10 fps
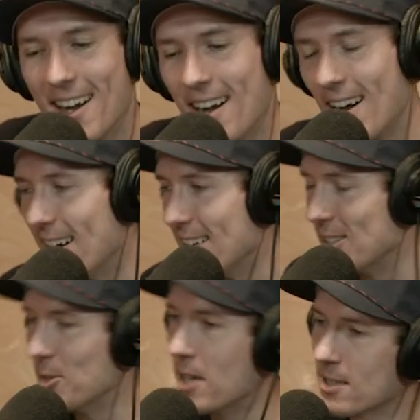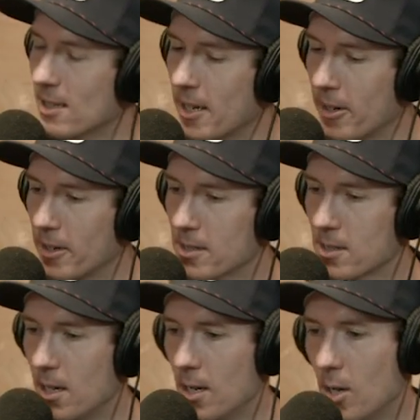uh, dude, that's hilarious.
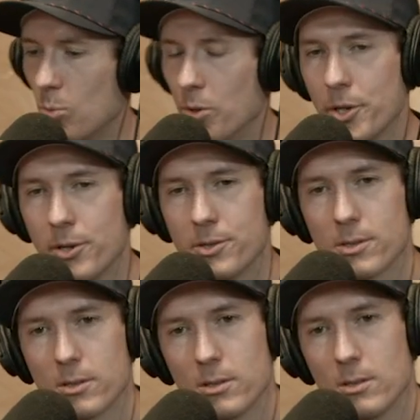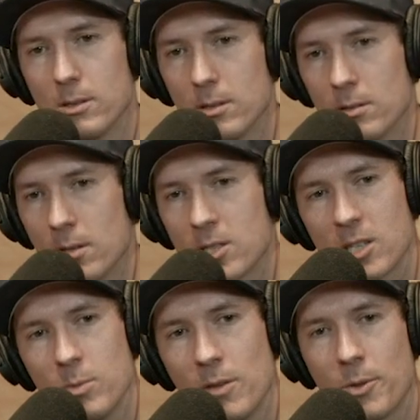Well, dudes, let's
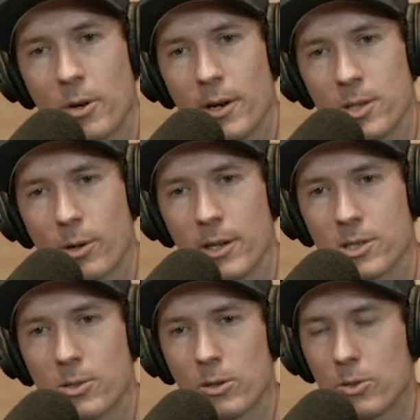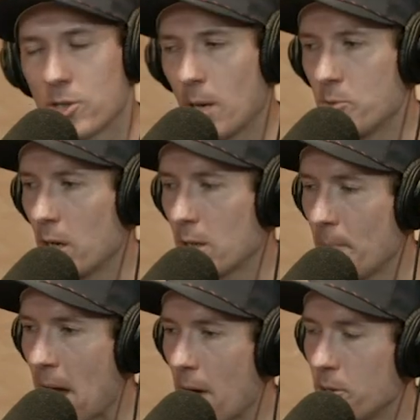just move through our, into our historical subject.
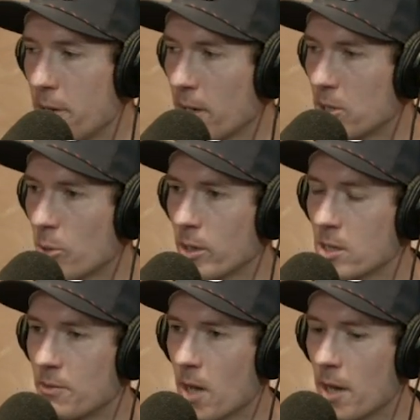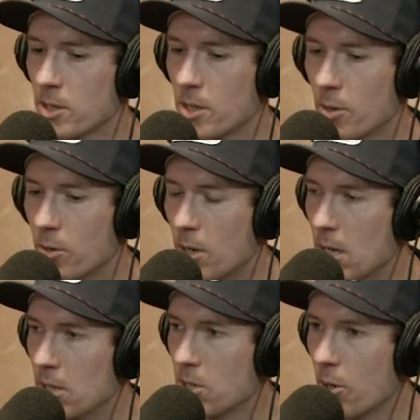Now, you Dankatorians have gotten to know
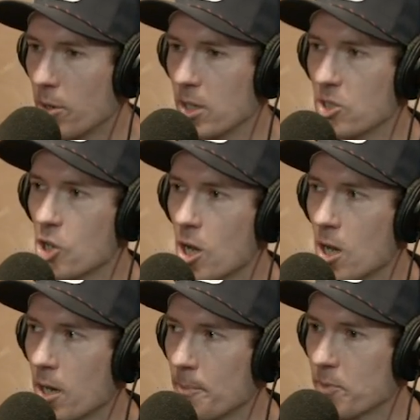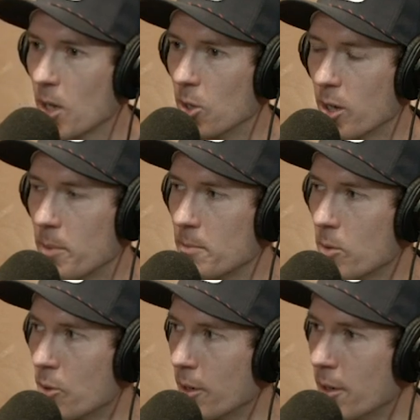Tony and John a little bit
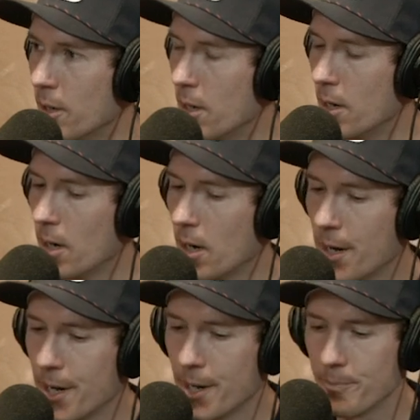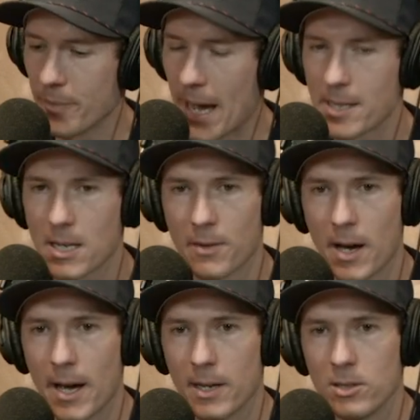more, um, as have
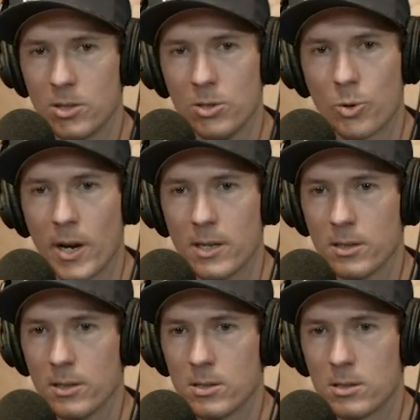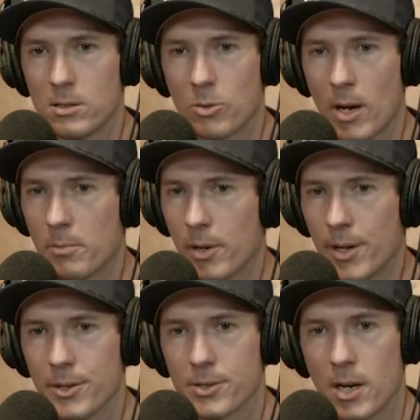I. Two great dudes, great
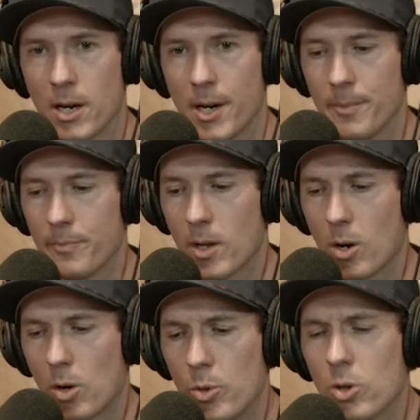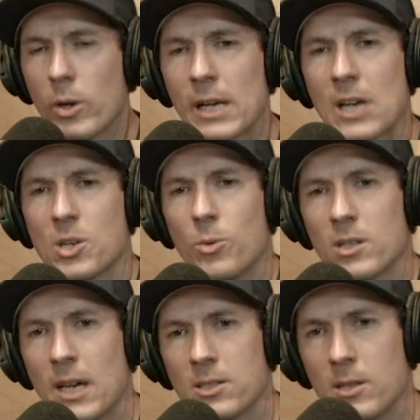bros. Um, real quick, actually, I want
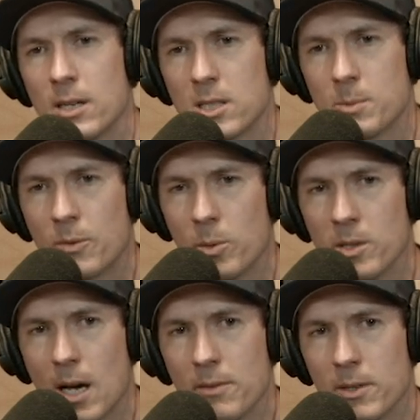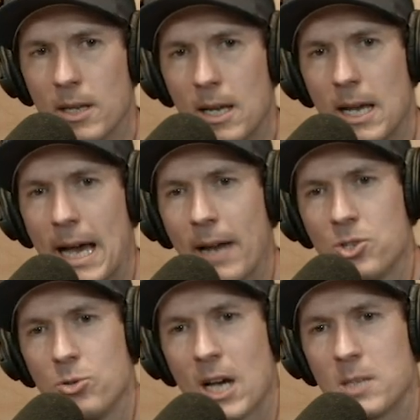to ask you guys this before we dive in. How
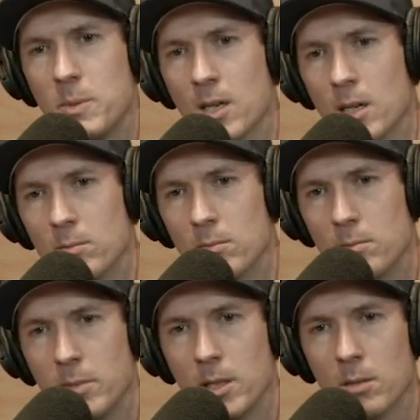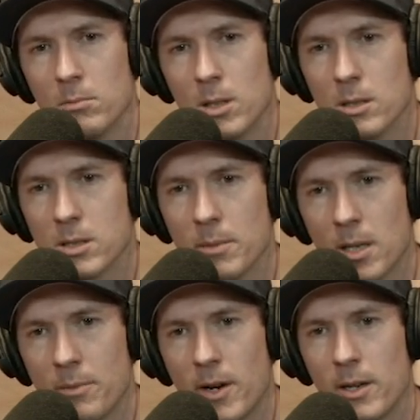did you guys become become bros? I mean,
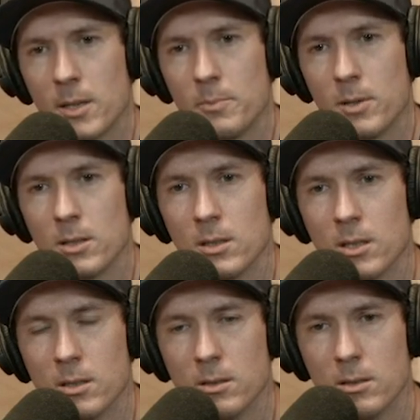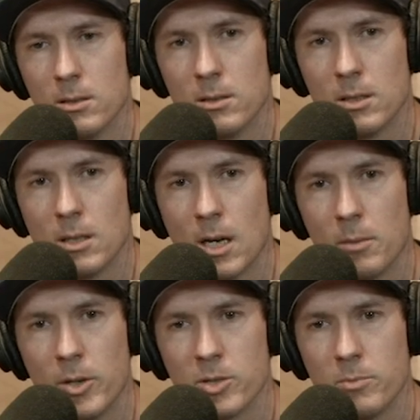I'm fired up on on how
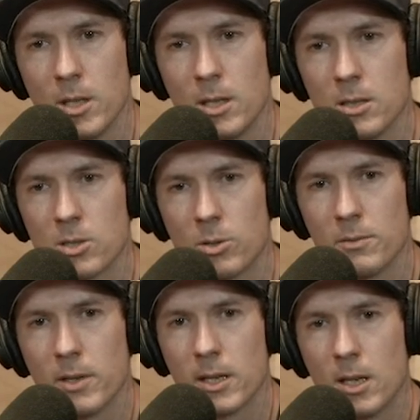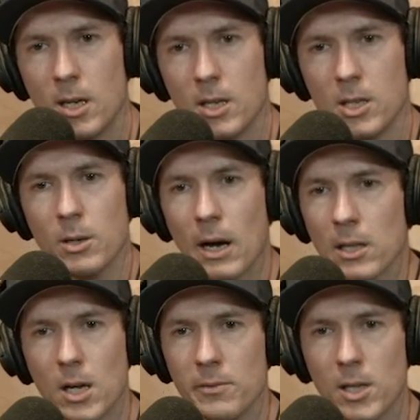bros meet and sort of like you know I
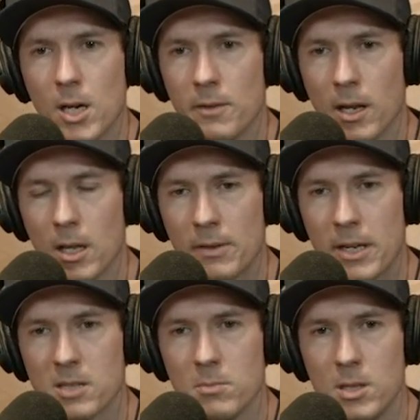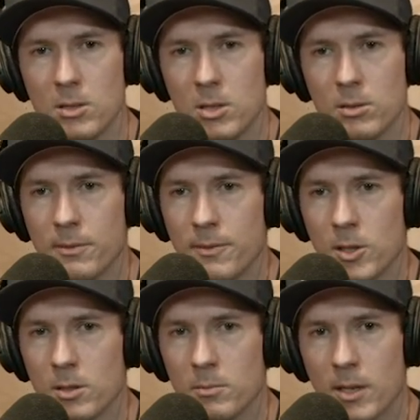love love and I love a nice meet cute and
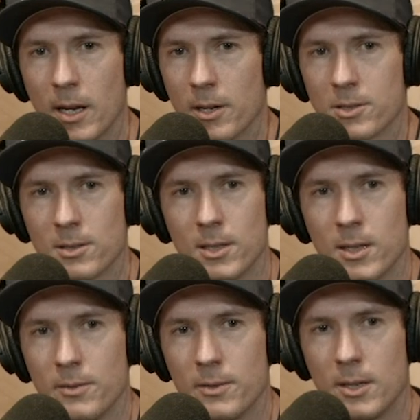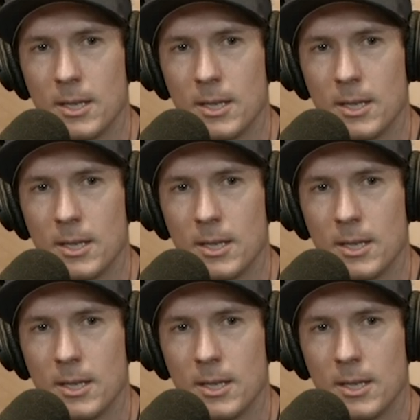film, but I also love